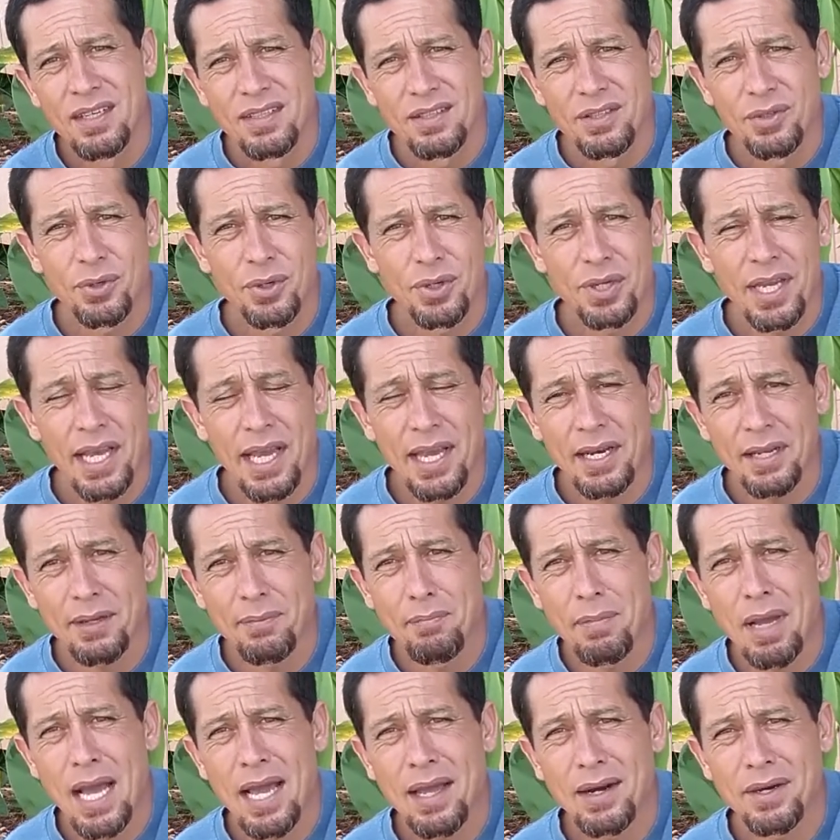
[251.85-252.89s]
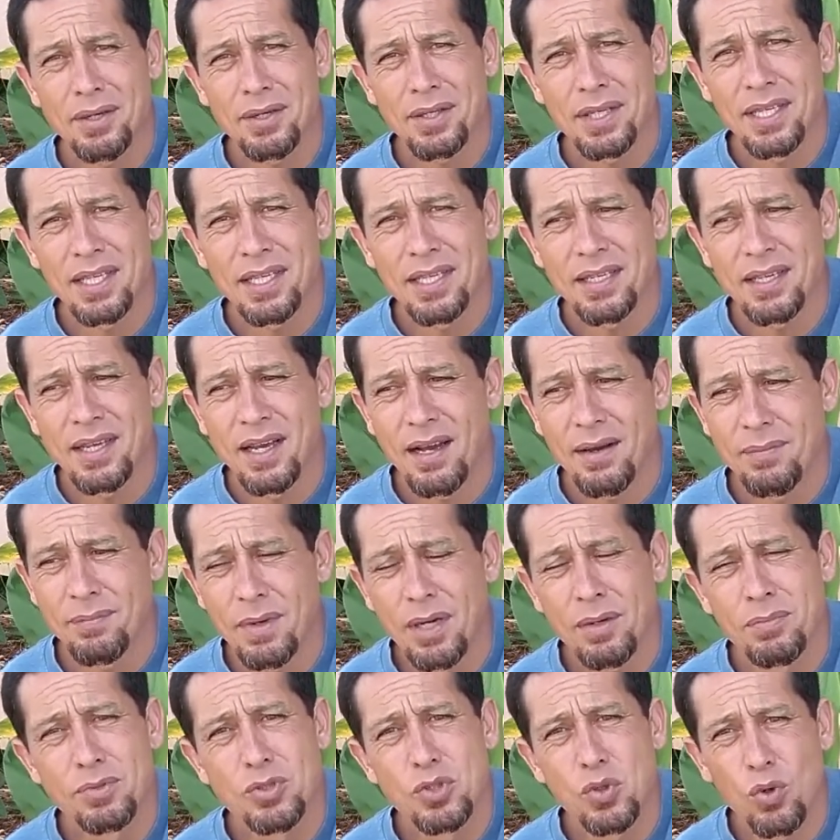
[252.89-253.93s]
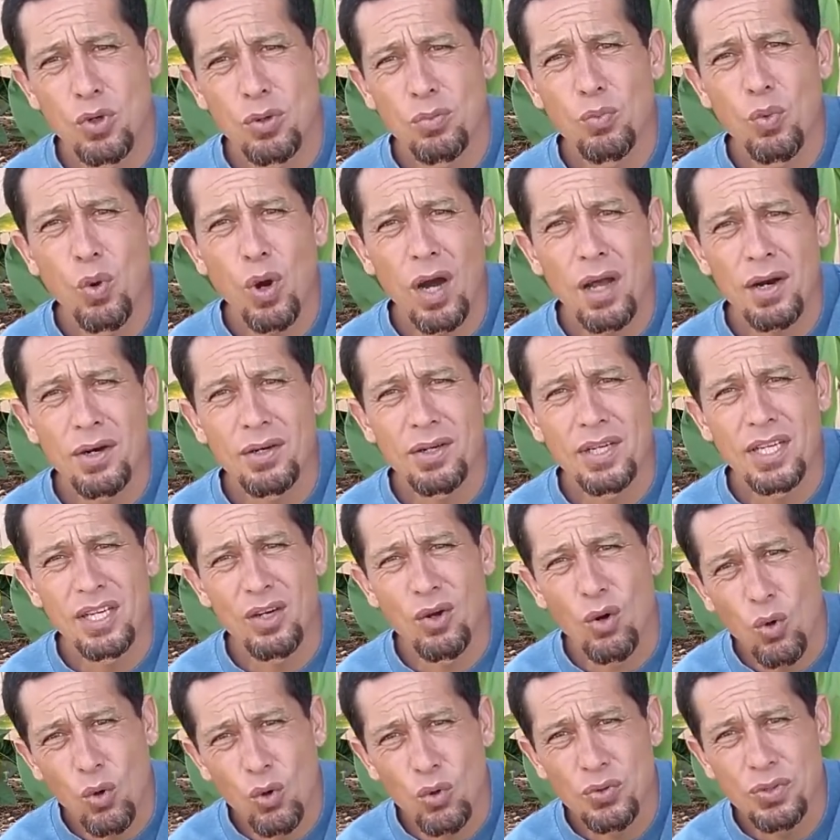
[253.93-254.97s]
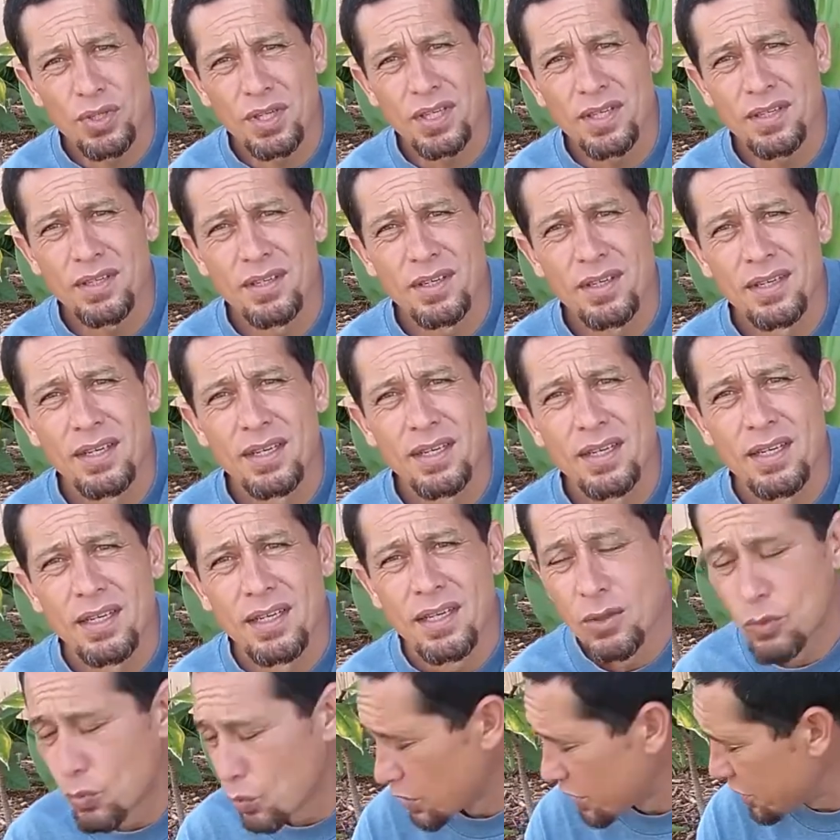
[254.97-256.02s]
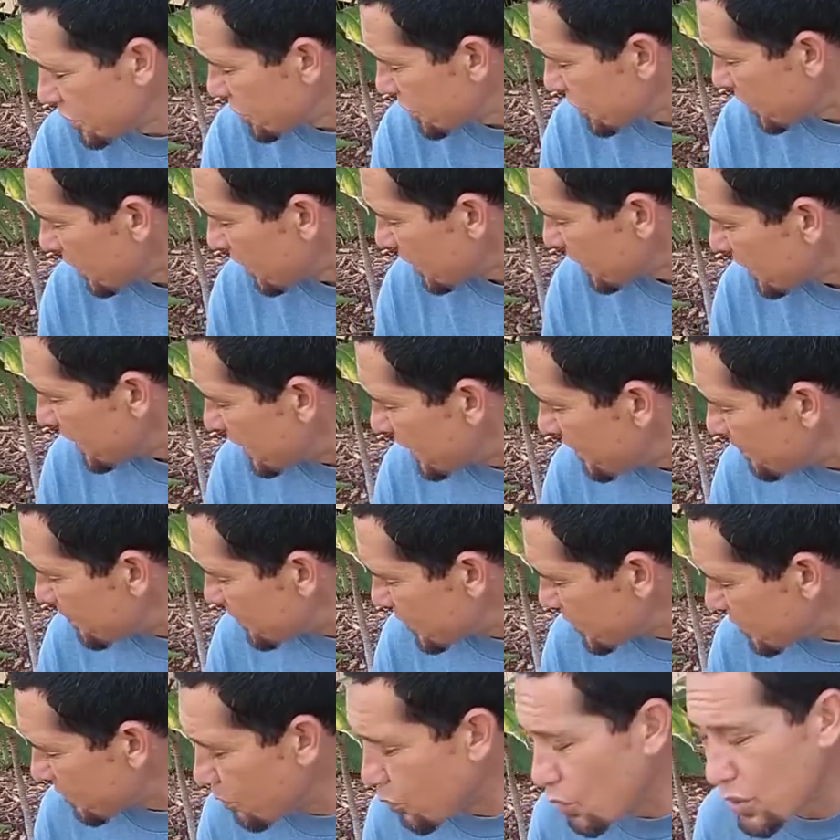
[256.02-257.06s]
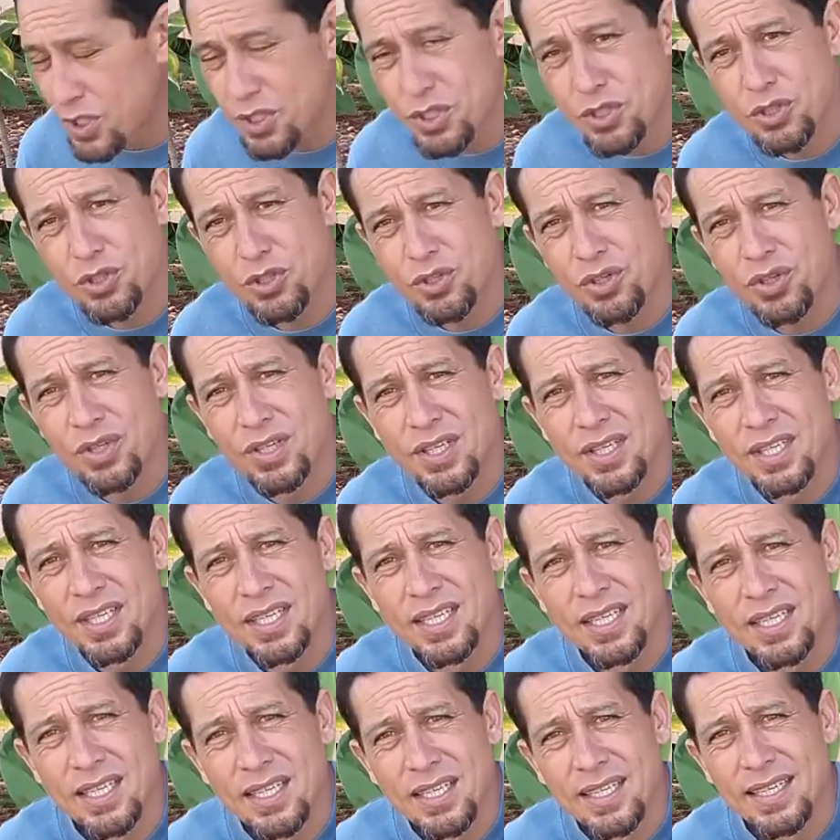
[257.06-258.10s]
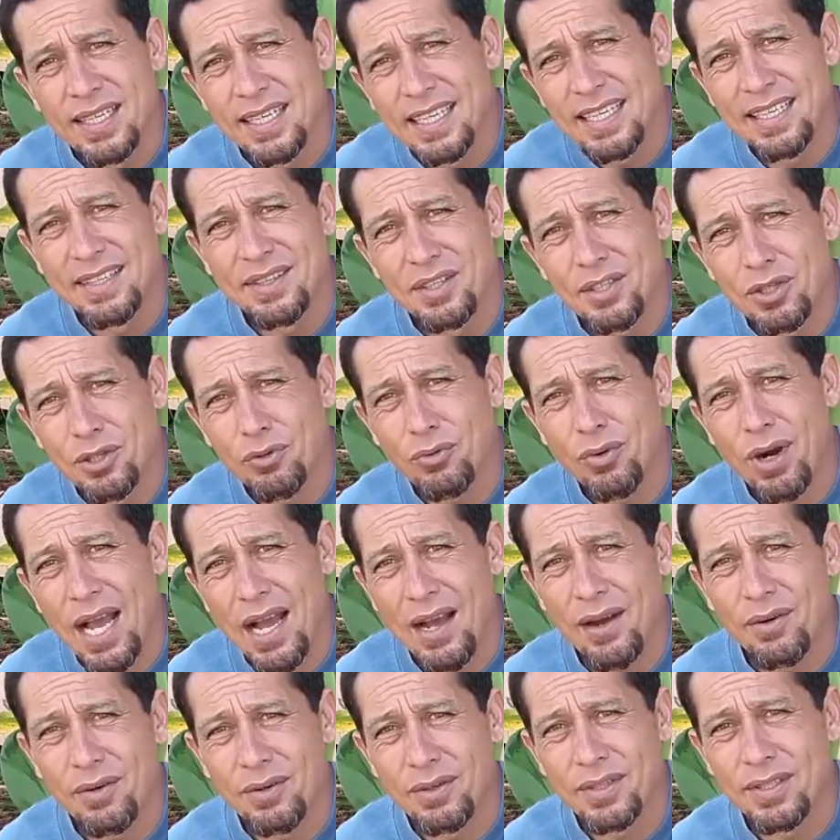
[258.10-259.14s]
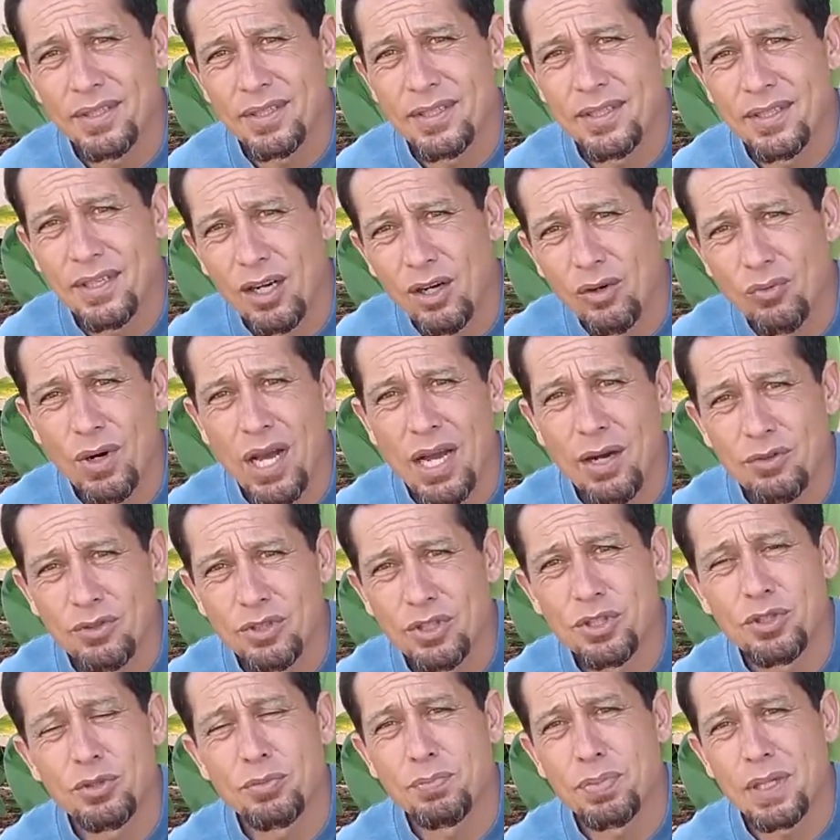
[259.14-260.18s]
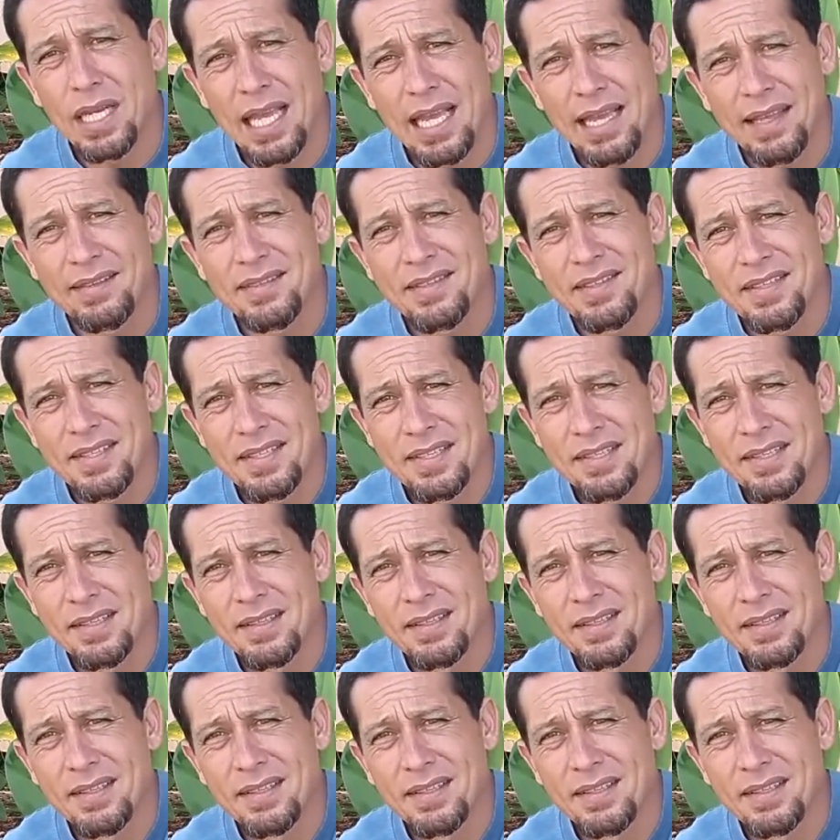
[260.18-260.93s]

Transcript: The organic matter can absorb water and hold it, which keeps the moisture in the ground around your plants.